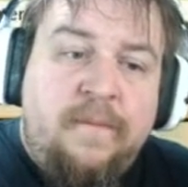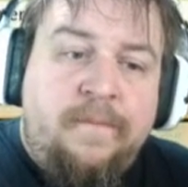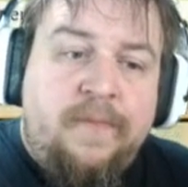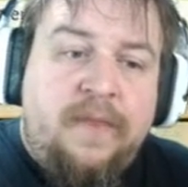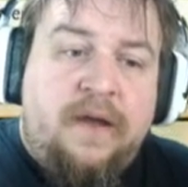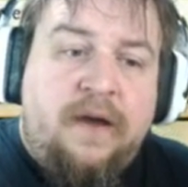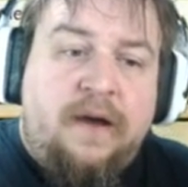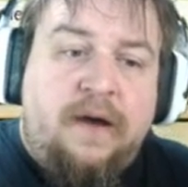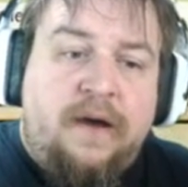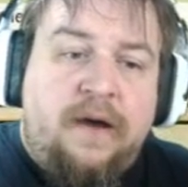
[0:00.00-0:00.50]

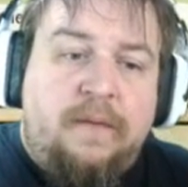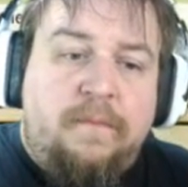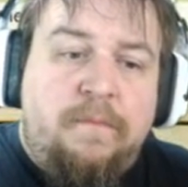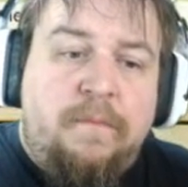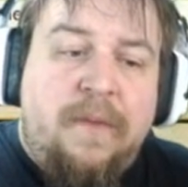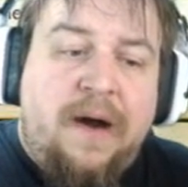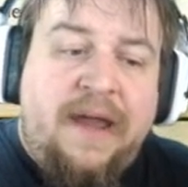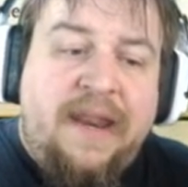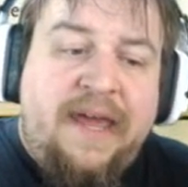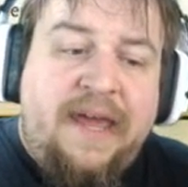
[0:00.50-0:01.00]
Uh,
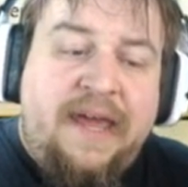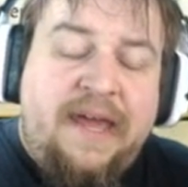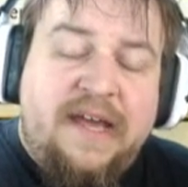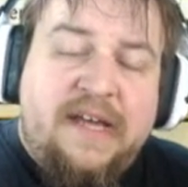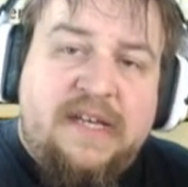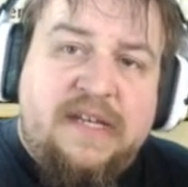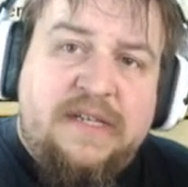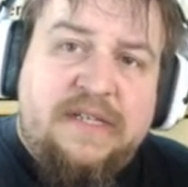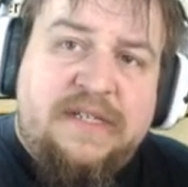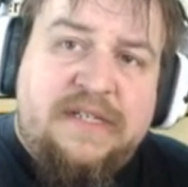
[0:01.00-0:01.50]
money
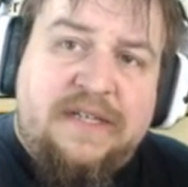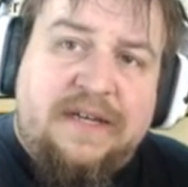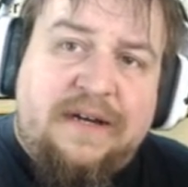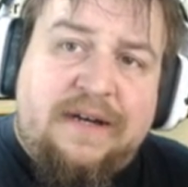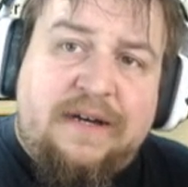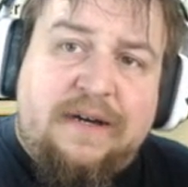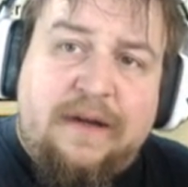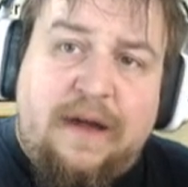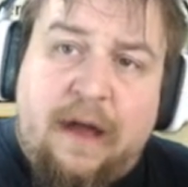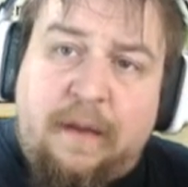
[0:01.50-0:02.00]
is,
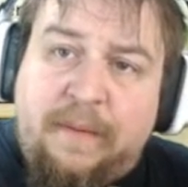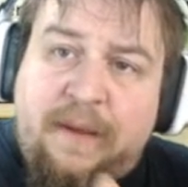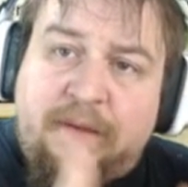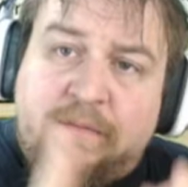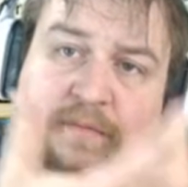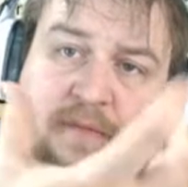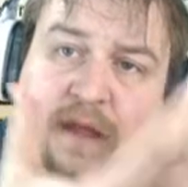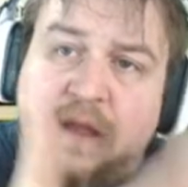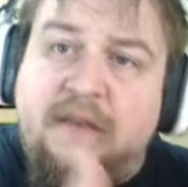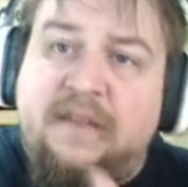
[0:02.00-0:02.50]
uh, I mean,
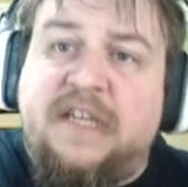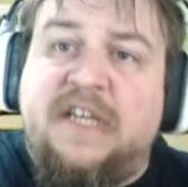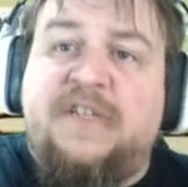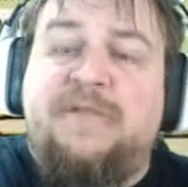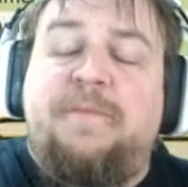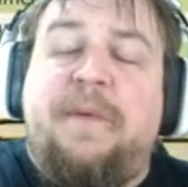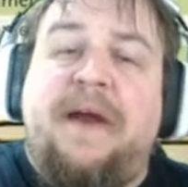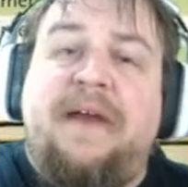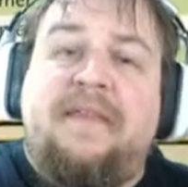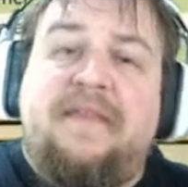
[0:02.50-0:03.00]

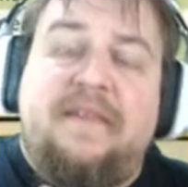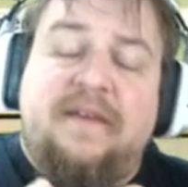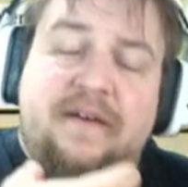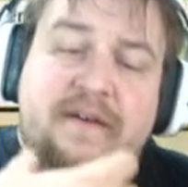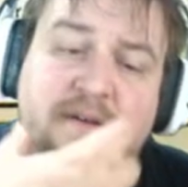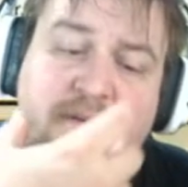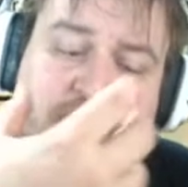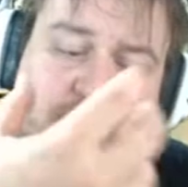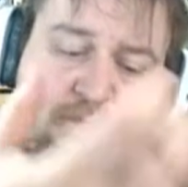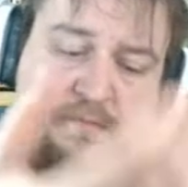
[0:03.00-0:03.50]
despite the